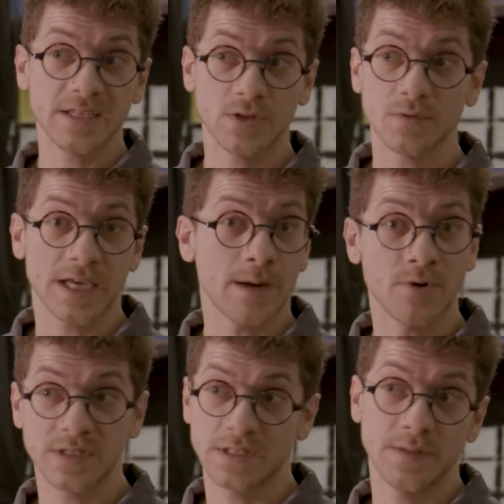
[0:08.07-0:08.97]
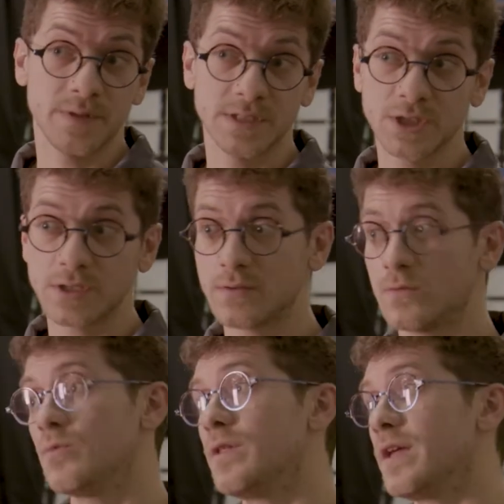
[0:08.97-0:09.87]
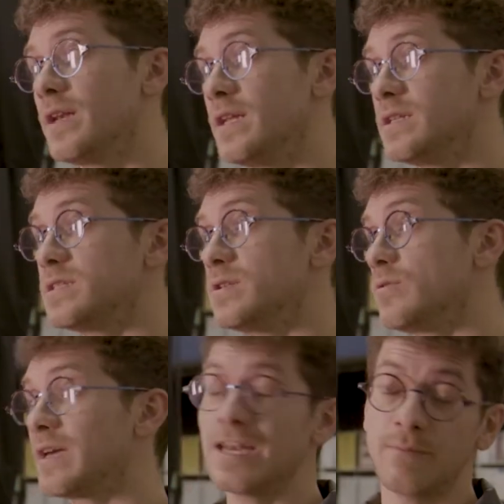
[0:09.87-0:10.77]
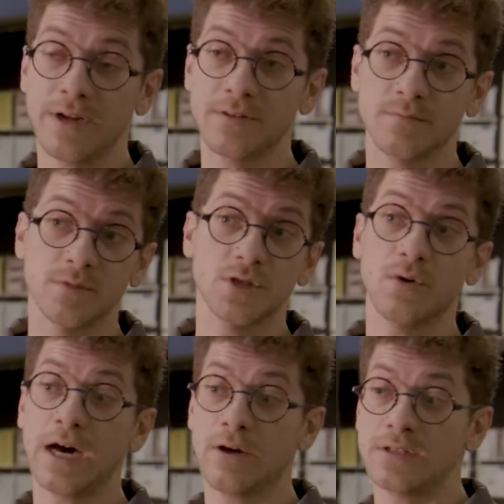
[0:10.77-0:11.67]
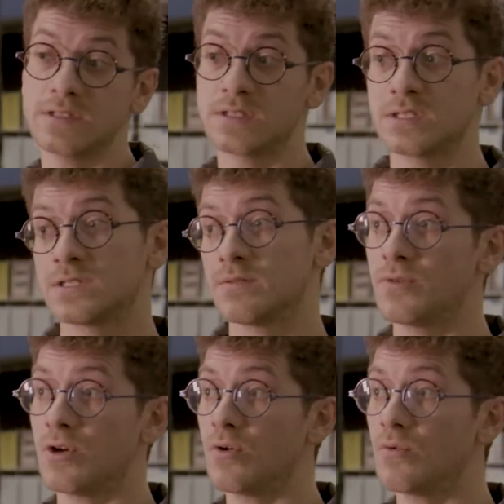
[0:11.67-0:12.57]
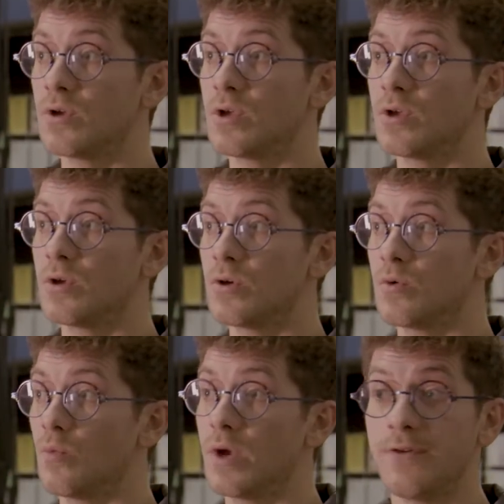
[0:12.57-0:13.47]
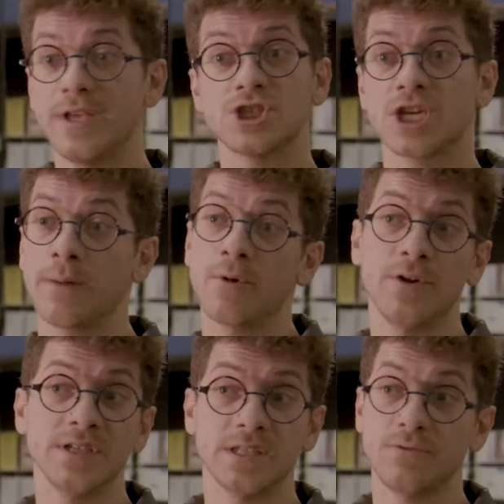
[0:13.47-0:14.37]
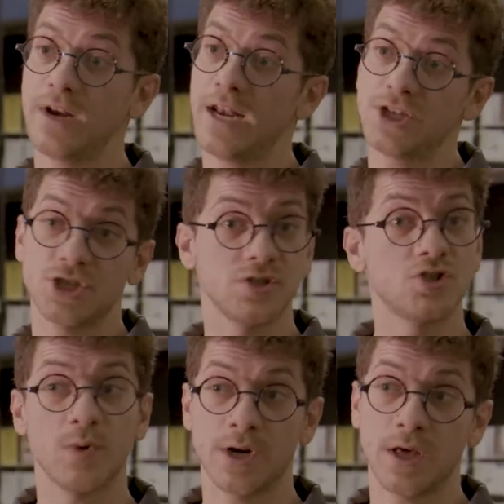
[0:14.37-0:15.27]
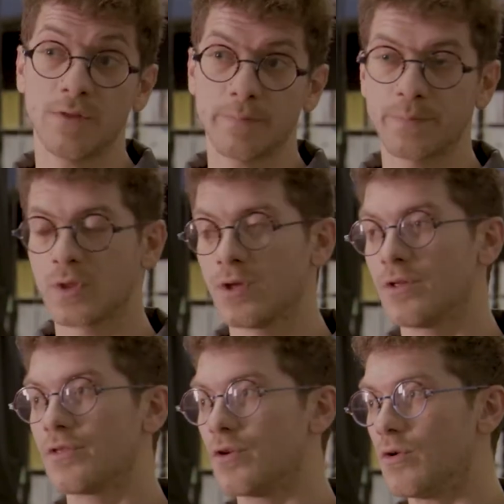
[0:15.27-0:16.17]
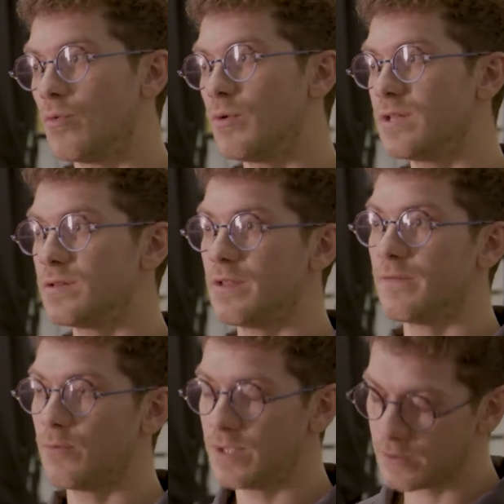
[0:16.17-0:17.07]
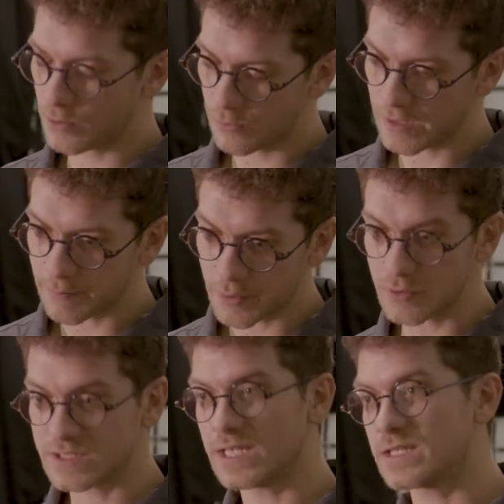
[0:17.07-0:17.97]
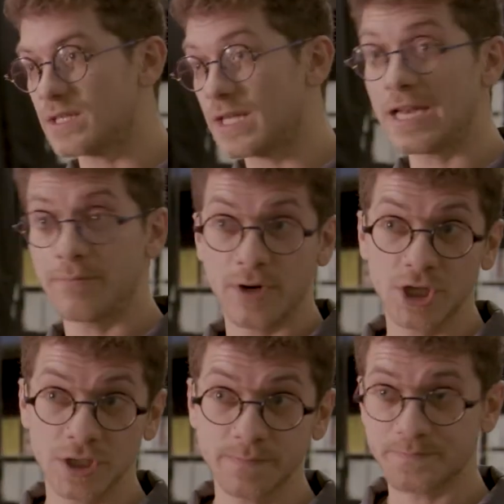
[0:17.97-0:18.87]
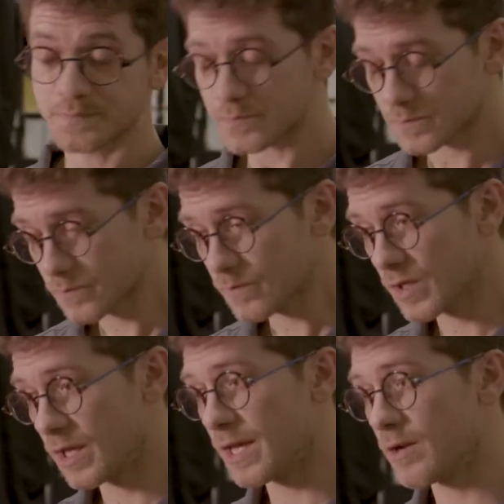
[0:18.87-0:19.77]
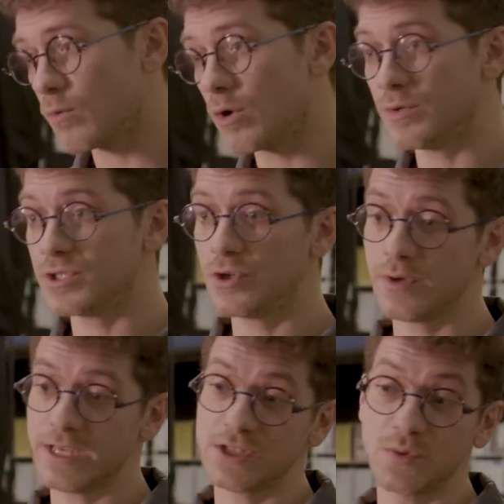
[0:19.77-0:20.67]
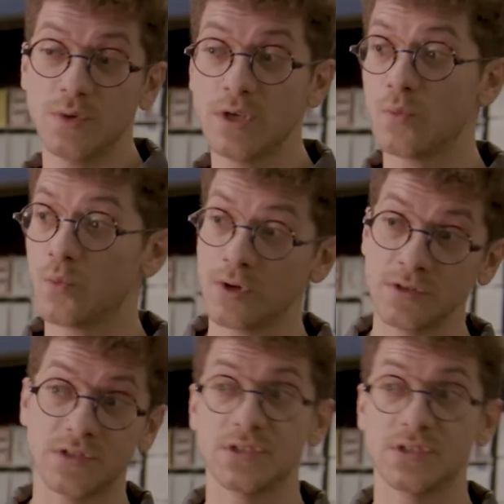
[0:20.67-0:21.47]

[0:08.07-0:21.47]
those cameras into position, we then need to calibrate them. So how does the system know where each camera is in relation to one another? So we call that process calibration. And what we do is we move